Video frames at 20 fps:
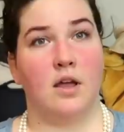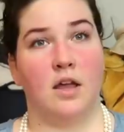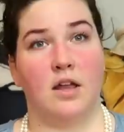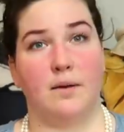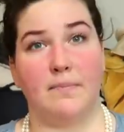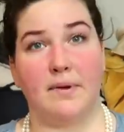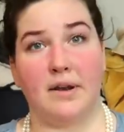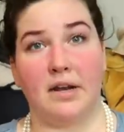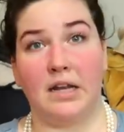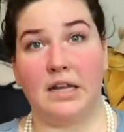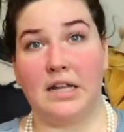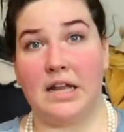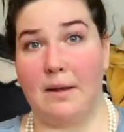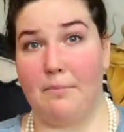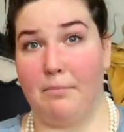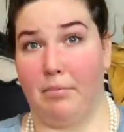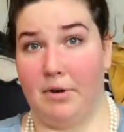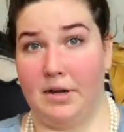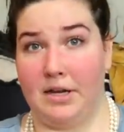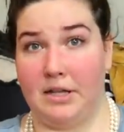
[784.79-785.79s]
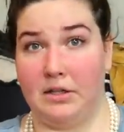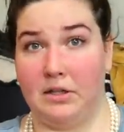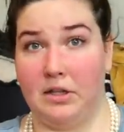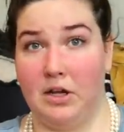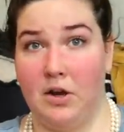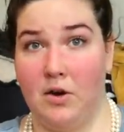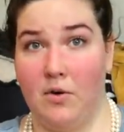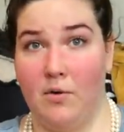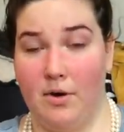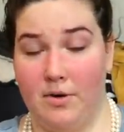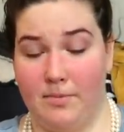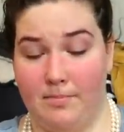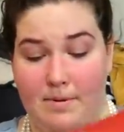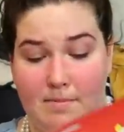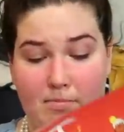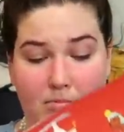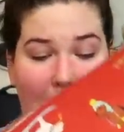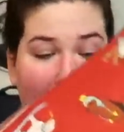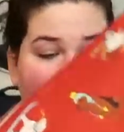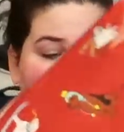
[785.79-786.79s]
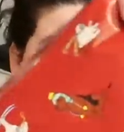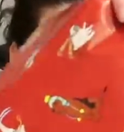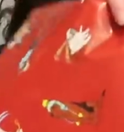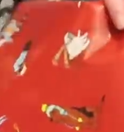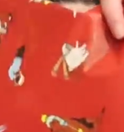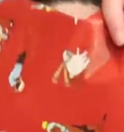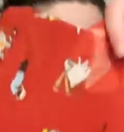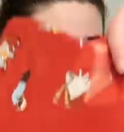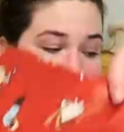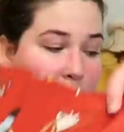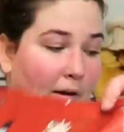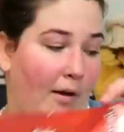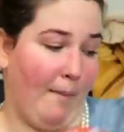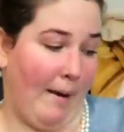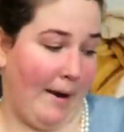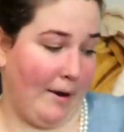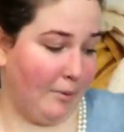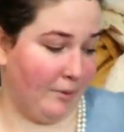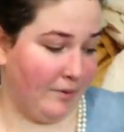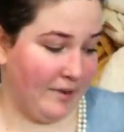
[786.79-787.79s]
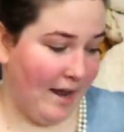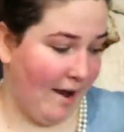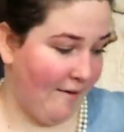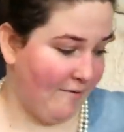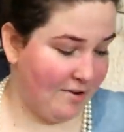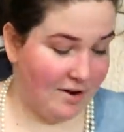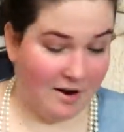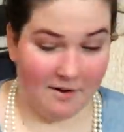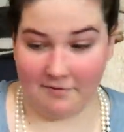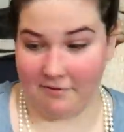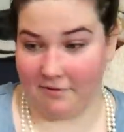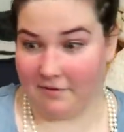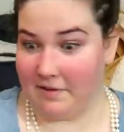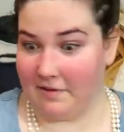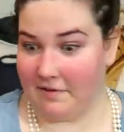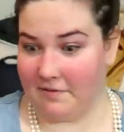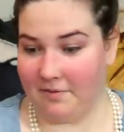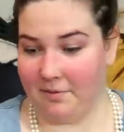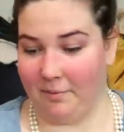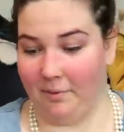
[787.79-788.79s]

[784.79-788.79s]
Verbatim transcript: Admittedly, I'm pretty low on wrapping paper. I might only have enough for these